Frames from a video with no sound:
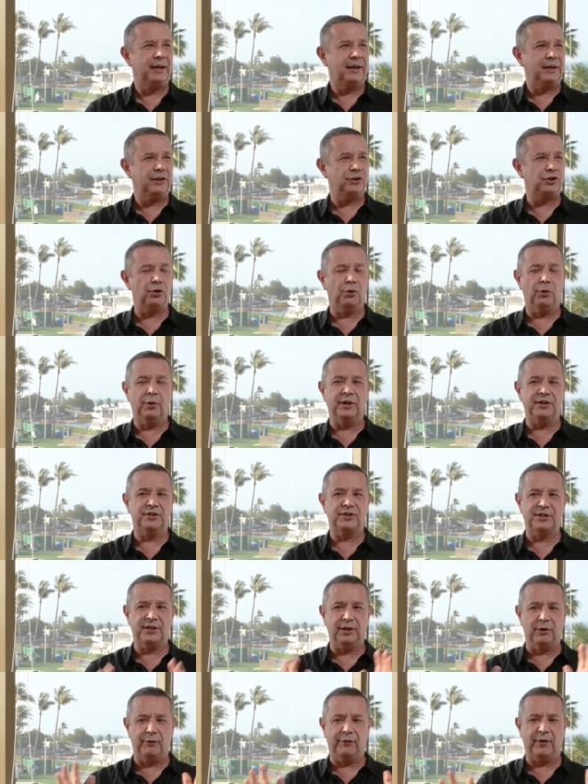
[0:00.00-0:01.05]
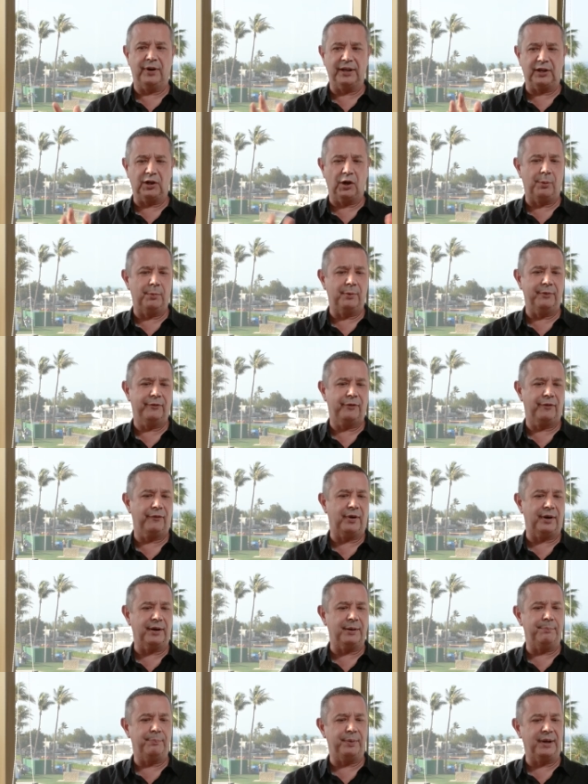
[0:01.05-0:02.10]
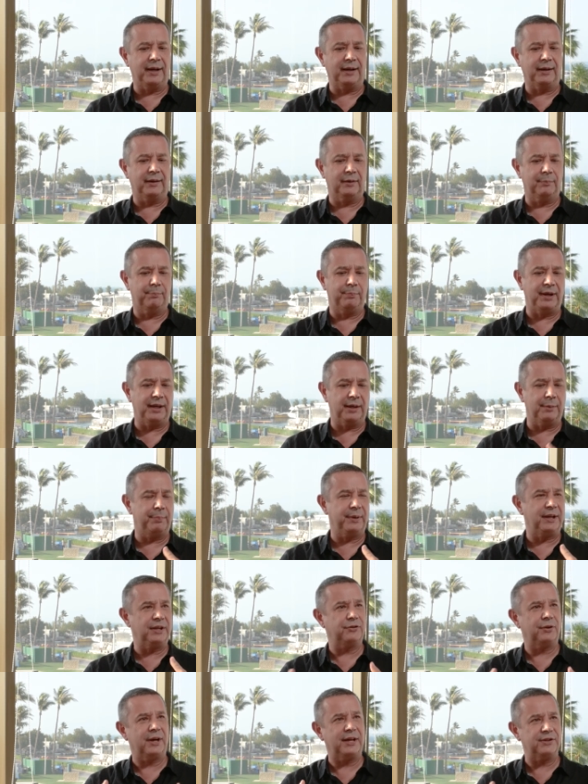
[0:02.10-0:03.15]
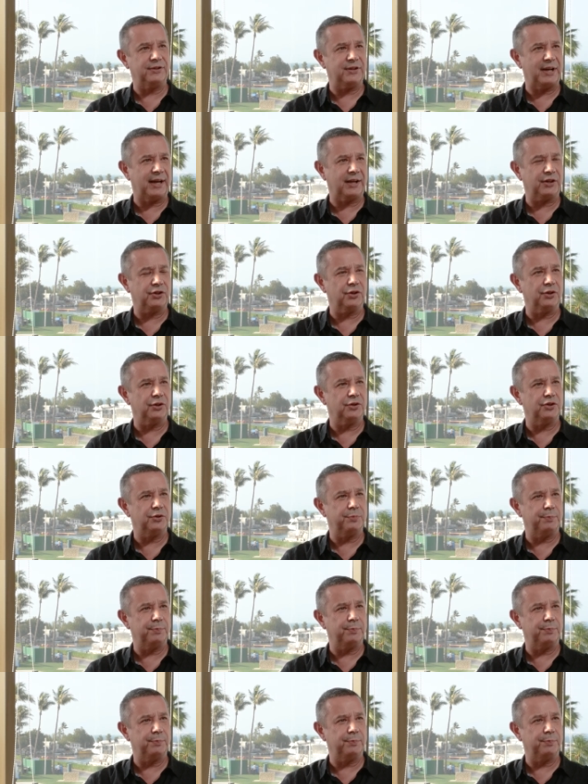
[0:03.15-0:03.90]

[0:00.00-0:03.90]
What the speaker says: Sure, it's still very common for very big B2B transactions,